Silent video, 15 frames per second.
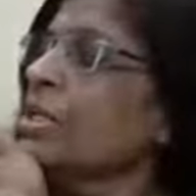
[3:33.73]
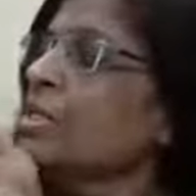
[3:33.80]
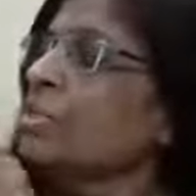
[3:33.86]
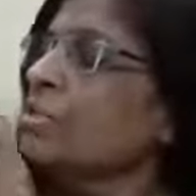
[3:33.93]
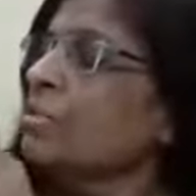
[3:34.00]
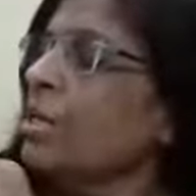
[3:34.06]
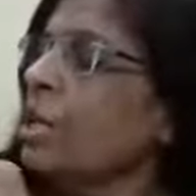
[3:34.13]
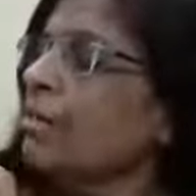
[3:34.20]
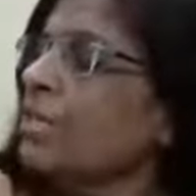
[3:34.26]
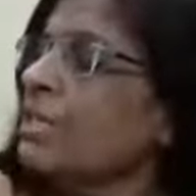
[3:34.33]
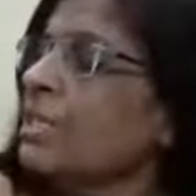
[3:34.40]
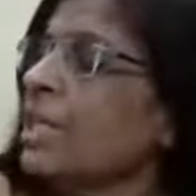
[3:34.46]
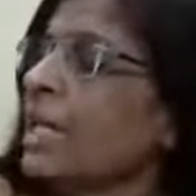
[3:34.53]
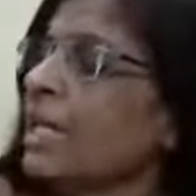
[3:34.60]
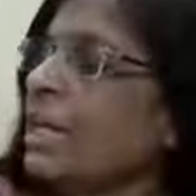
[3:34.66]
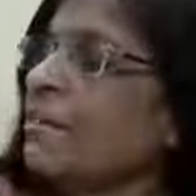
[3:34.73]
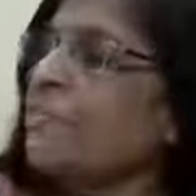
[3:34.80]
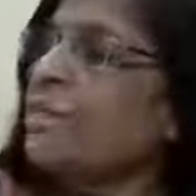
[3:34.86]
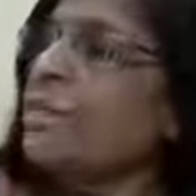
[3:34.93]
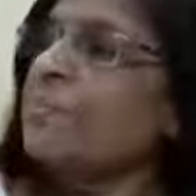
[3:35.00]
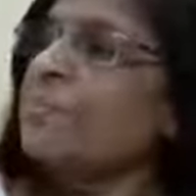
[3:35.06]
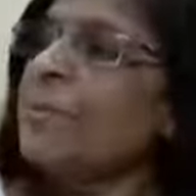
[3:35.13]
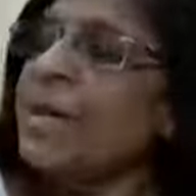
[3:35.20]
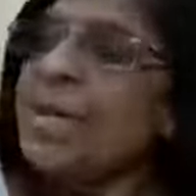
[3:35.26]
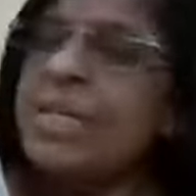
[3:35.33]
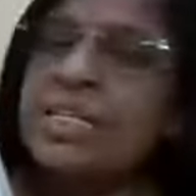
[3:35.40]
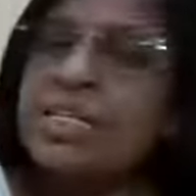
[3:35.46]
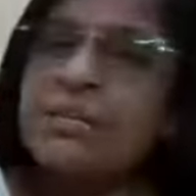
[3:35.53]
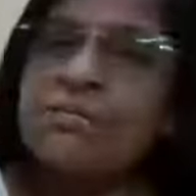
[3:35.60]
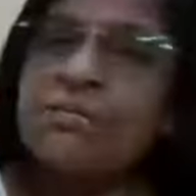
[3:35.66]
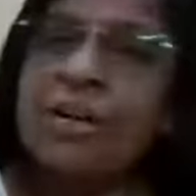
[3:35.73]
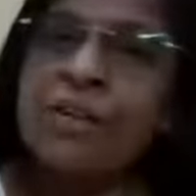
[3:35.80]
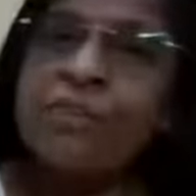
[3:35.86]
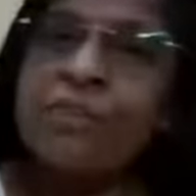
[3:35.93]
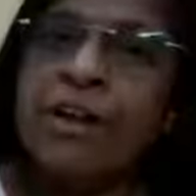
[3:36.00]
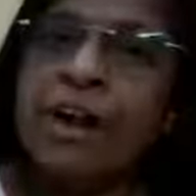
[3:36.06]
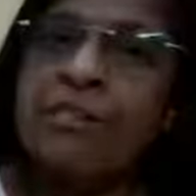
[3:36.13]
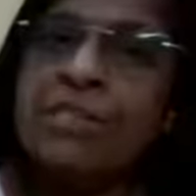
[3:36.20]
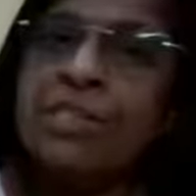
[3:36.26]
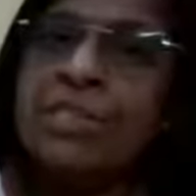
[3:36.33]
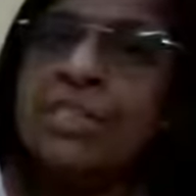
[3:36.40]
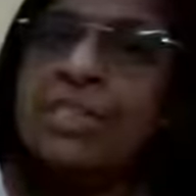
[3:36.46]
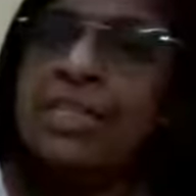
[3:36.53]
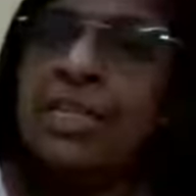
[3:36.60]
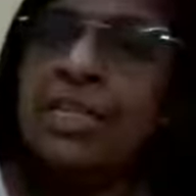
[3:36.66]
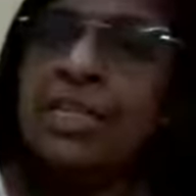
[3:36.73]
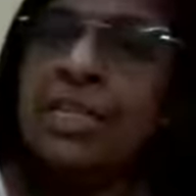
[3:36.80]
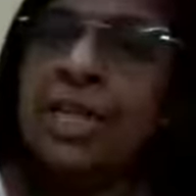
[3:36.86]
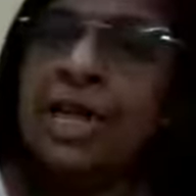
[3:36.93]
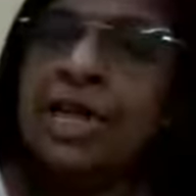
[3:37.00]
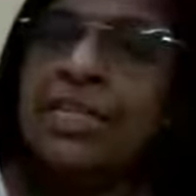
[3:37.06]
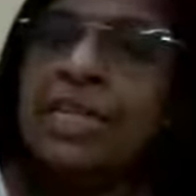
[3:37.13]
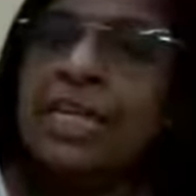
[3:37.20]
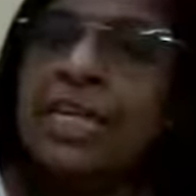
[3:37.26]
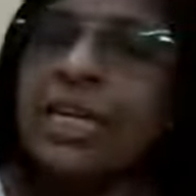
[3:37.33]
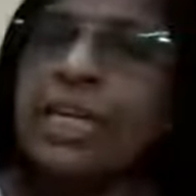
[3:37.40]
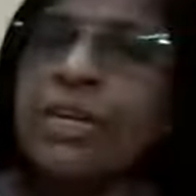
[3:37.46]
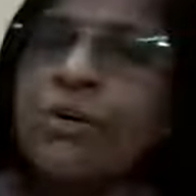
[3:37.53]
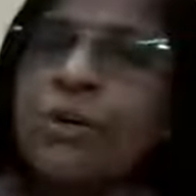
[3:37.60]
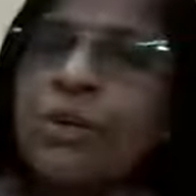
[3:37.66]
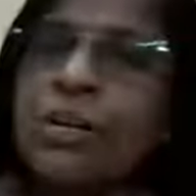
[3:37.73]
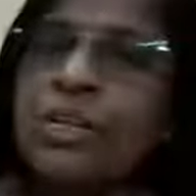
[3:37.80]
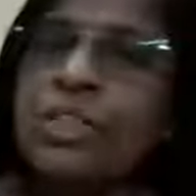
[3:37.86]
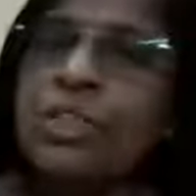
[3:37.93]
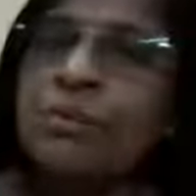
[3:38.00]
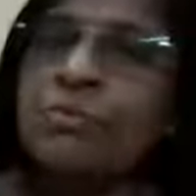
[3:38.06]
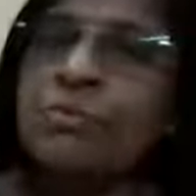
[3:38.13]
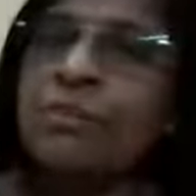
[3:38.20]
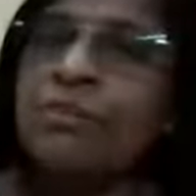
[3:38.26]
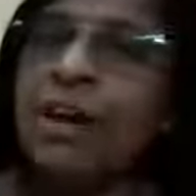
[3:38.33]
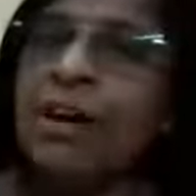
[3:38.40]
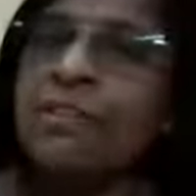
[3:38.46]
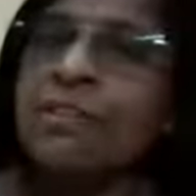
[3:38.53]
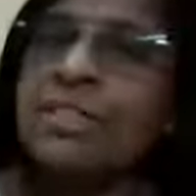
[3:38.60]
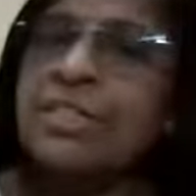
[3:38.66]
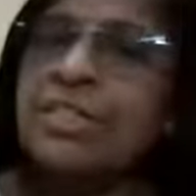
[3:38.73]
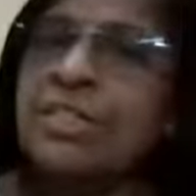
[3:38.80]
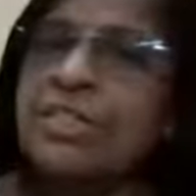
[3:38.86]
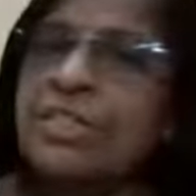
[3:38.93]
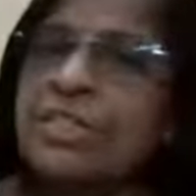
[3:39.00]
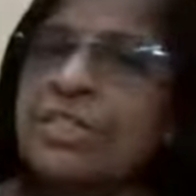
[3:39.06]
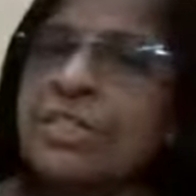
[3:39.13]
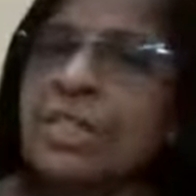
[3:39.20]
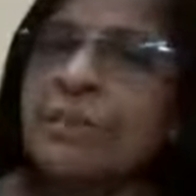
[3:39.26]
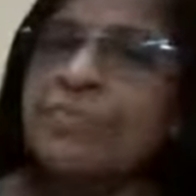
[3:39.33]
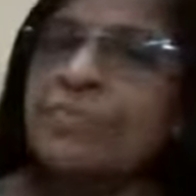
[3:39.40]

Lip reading: So now it's like every page, one flower is there, and the healing quality of the flower is written.